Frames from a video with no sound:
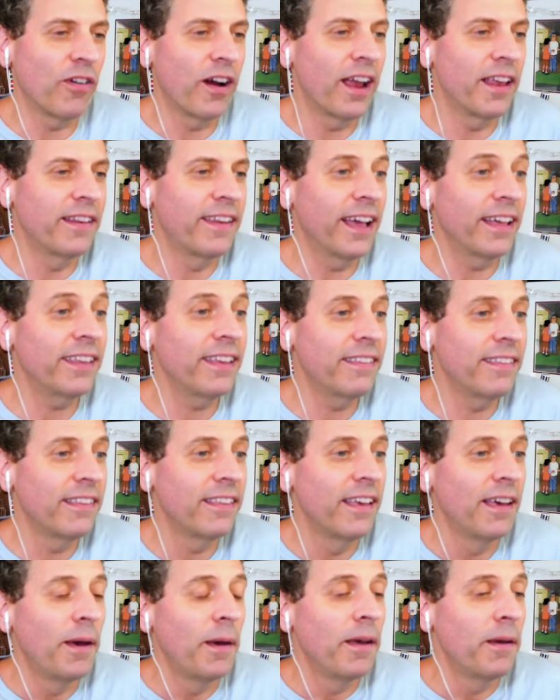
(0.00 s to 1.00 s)
daily
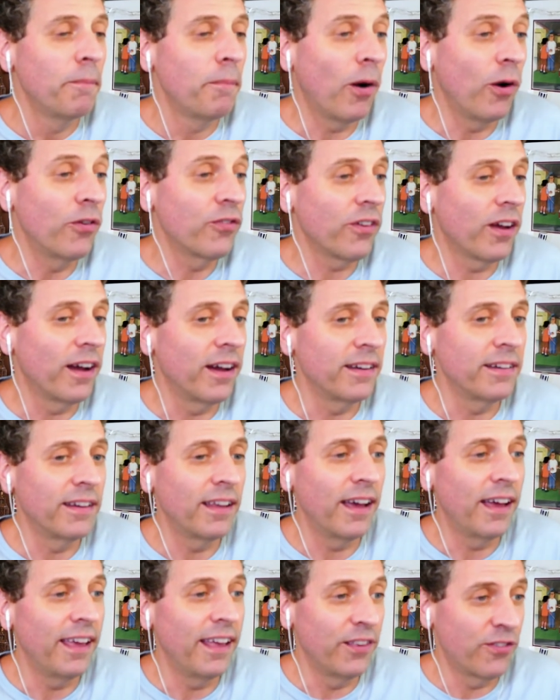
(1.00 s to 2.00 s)
post on
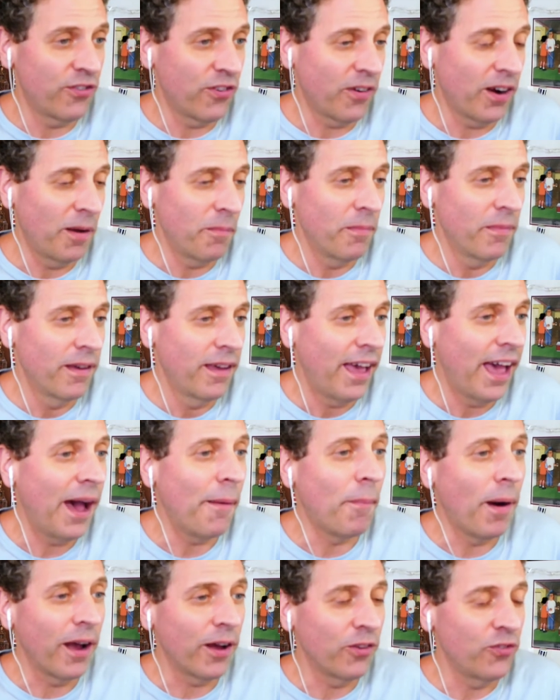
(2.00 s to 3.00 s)
Instagram at
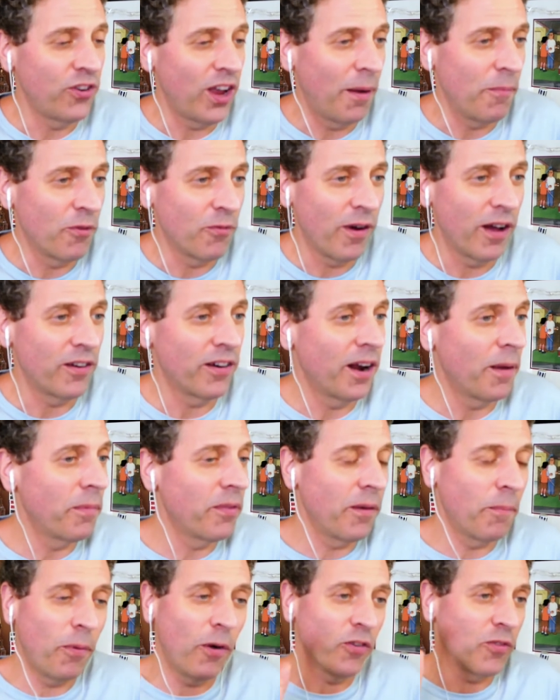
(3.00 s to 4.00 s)
Michael Jamin Writer, and I
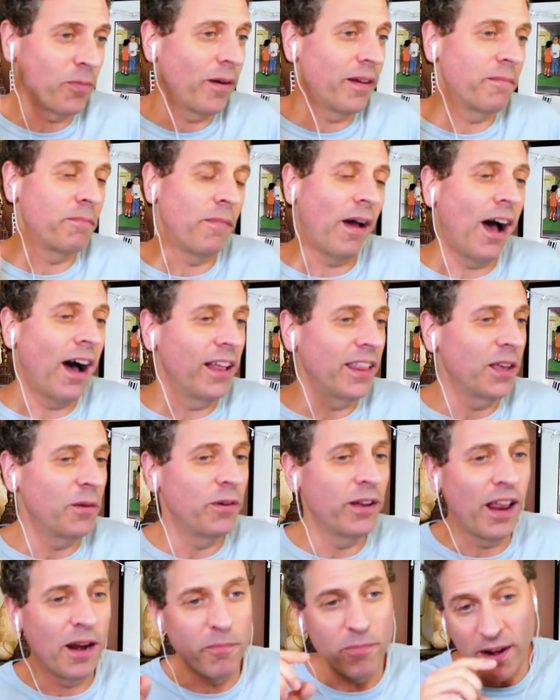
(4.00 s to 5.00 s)
post about
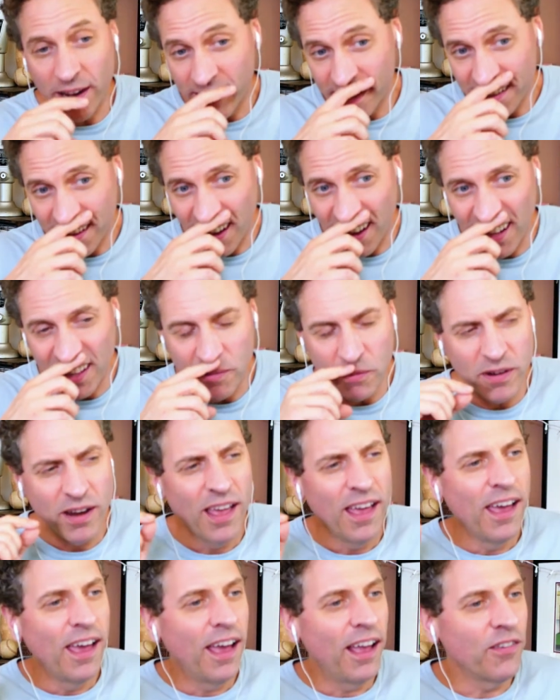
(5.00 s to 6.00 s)
Hollywood, how to break into Hollywood.
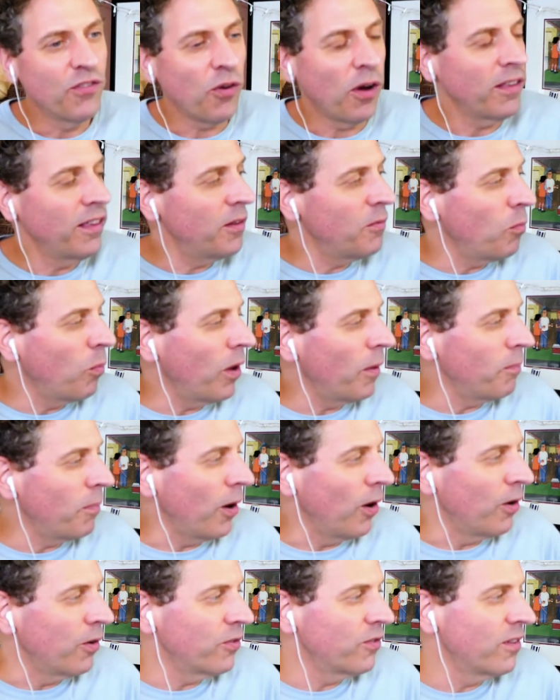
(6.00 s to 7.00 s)
And so I did one
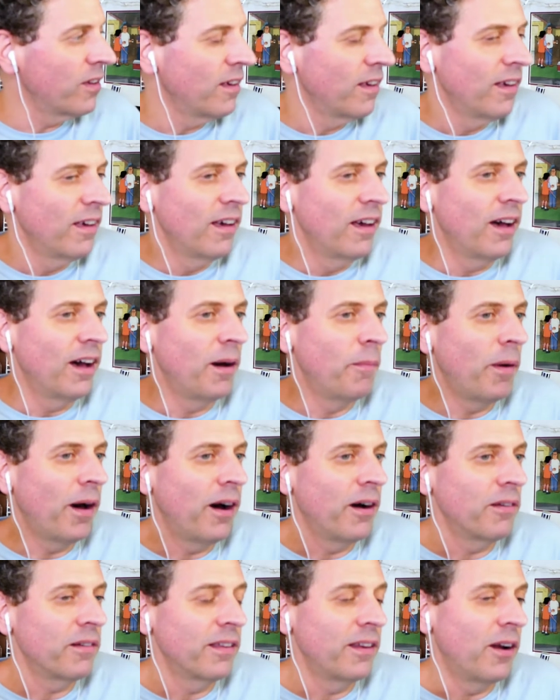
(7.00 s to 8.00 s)
post
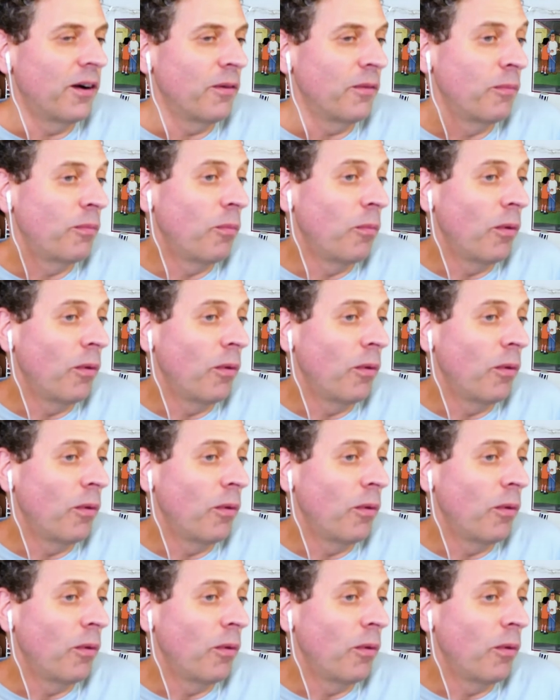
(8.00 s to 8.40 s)
about, you know,